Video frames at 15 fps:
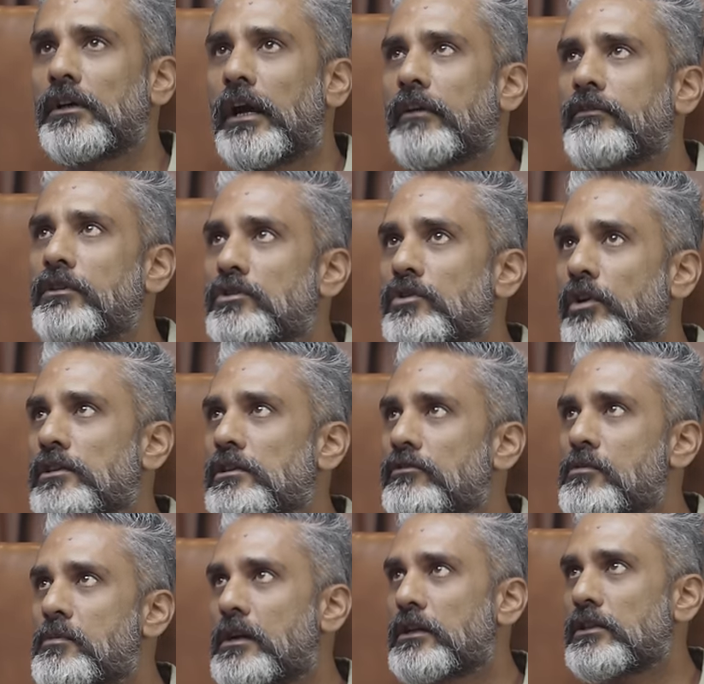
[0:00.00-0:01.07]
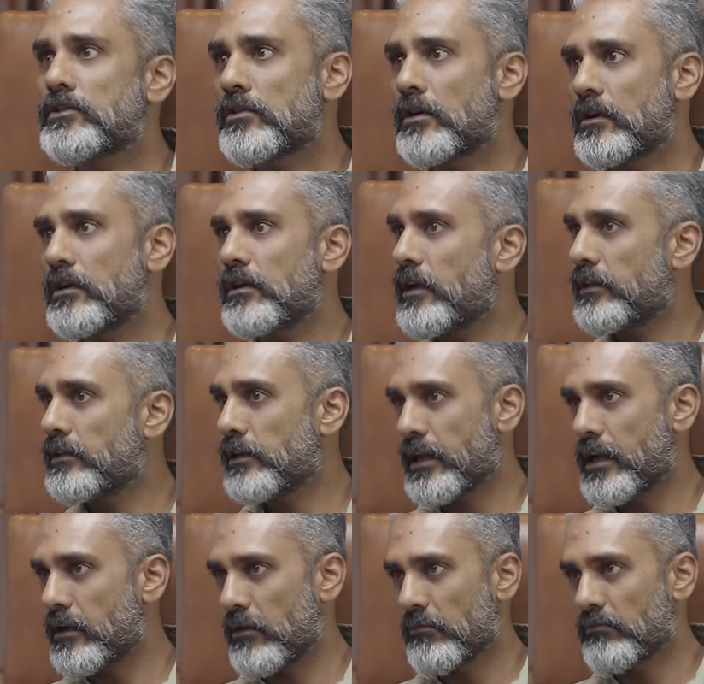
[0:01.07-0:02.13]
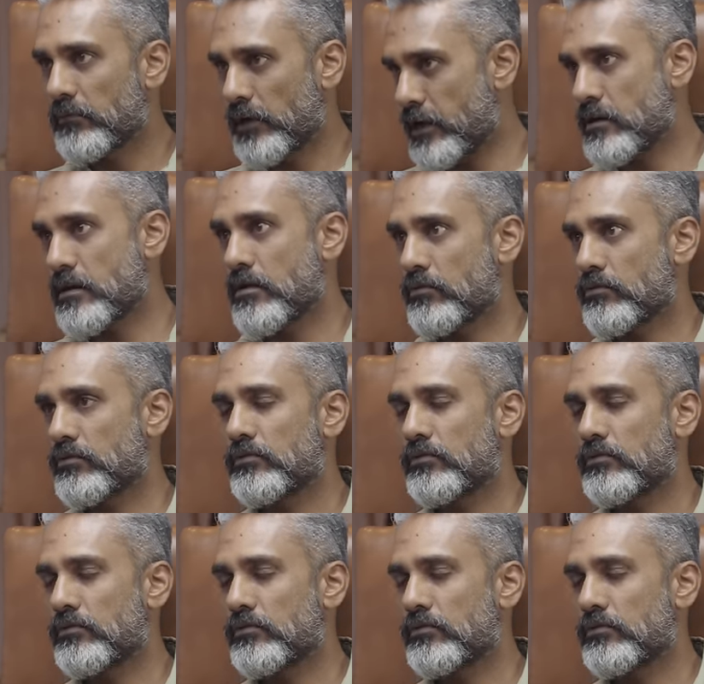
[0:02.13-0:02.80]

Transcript: I have the choice of a Multistrada and the KTM right now.